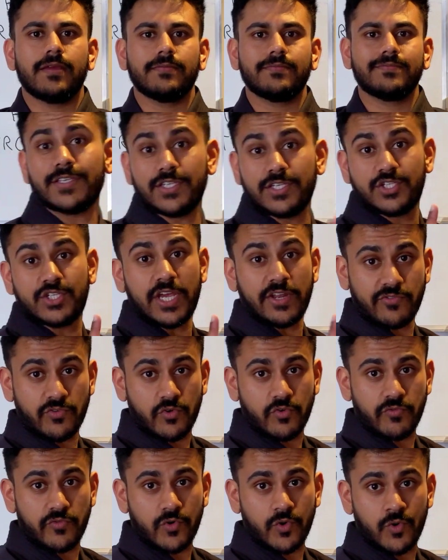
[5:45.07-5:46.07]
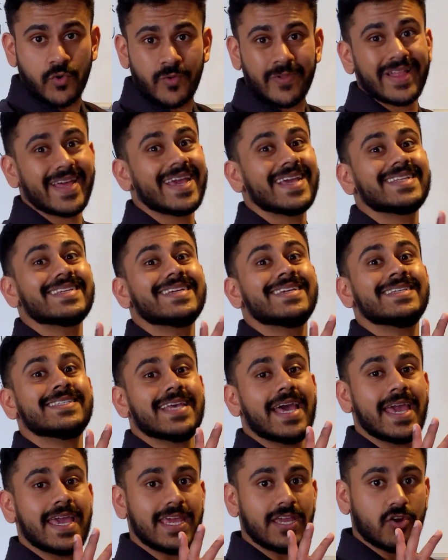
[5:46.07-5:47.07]
as a general rule, it
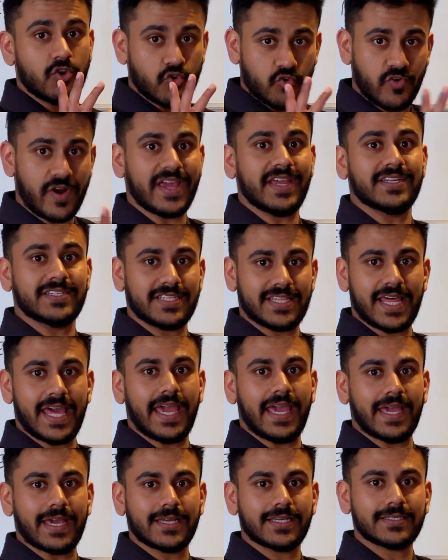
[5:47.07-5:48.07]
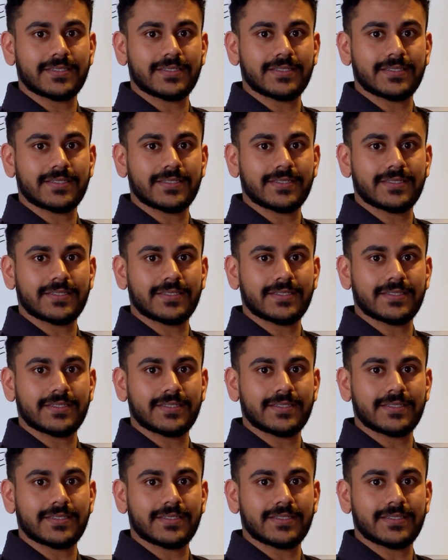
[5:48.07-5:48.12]
is a great thing.